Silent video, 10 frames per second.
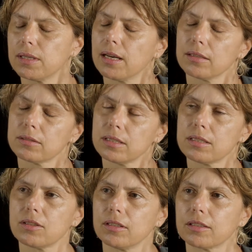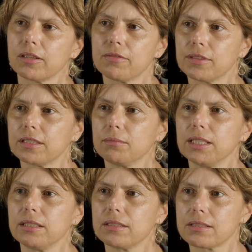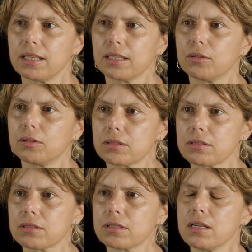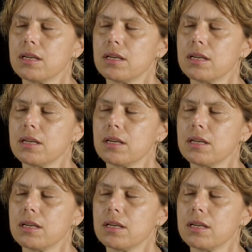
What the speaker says: I teach on the graphic and media design course,